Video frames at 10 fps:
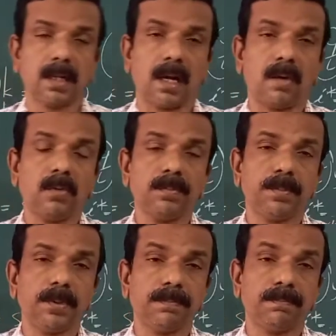
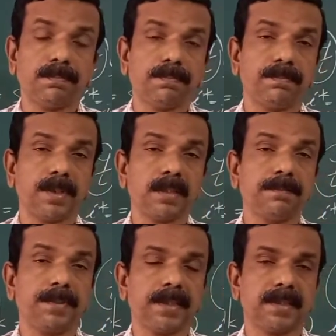output per
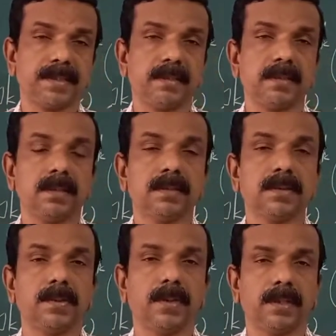person is
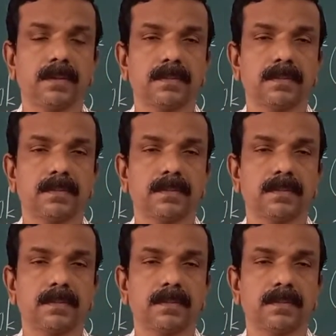growing,